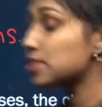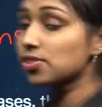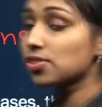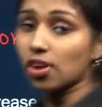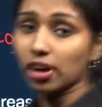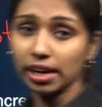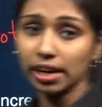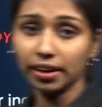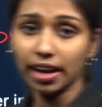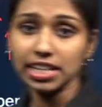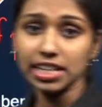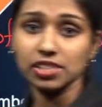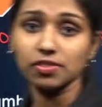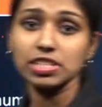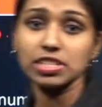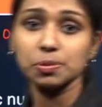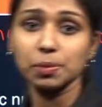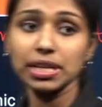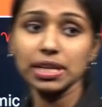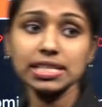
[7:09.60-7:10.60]
strong attraction,
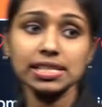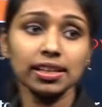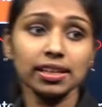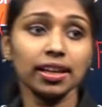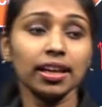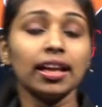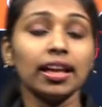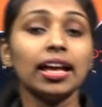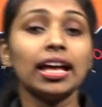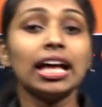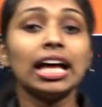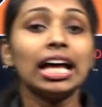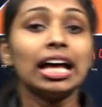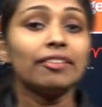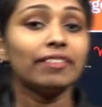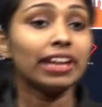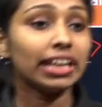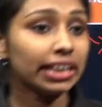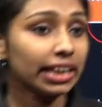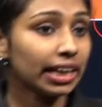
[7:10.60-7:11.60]
which means
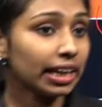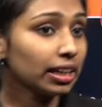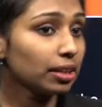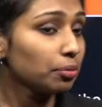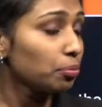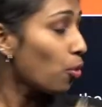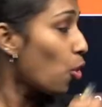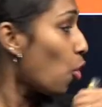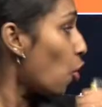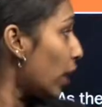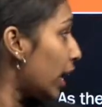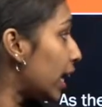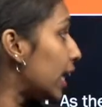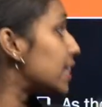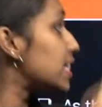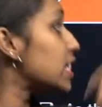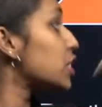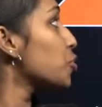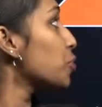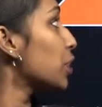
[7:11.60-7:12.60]
we need more
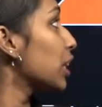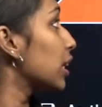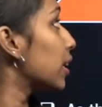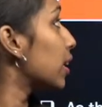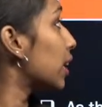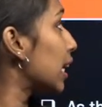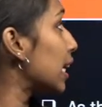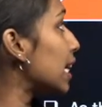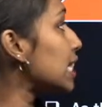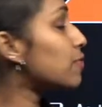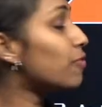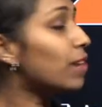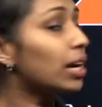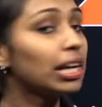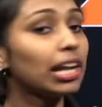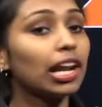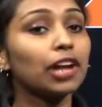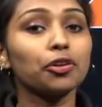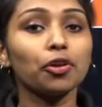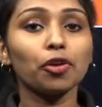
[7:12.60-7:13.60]
energy to release one
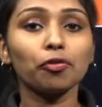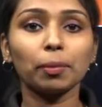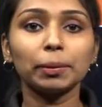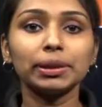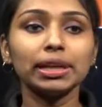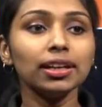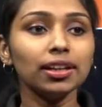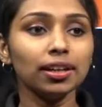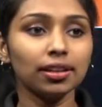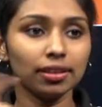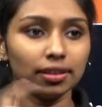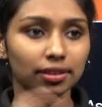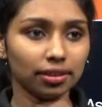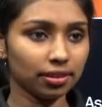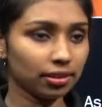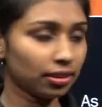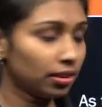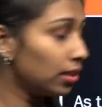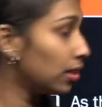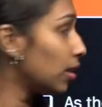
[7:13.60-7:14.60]
electron from the
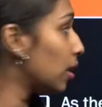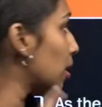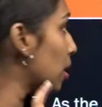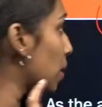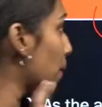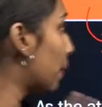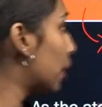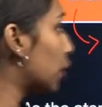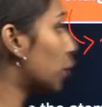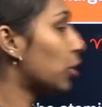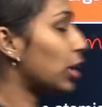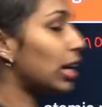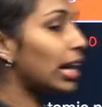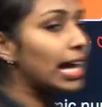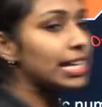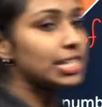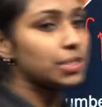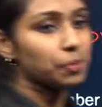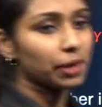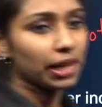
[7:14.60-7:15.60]
particular
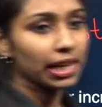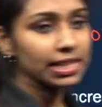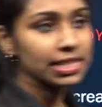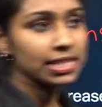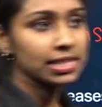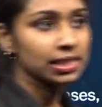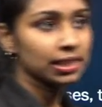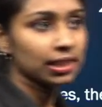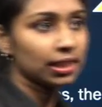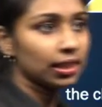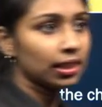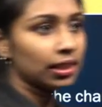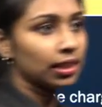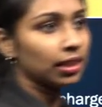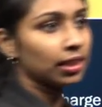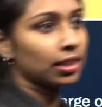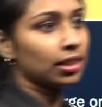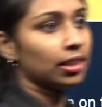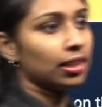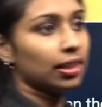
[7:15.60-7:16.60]
atom, right?
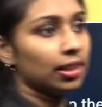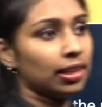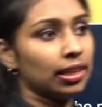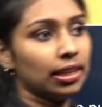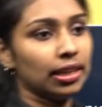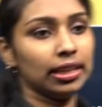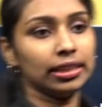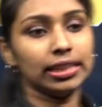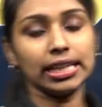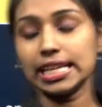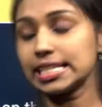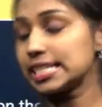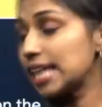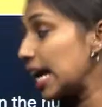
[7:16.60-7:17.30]
That is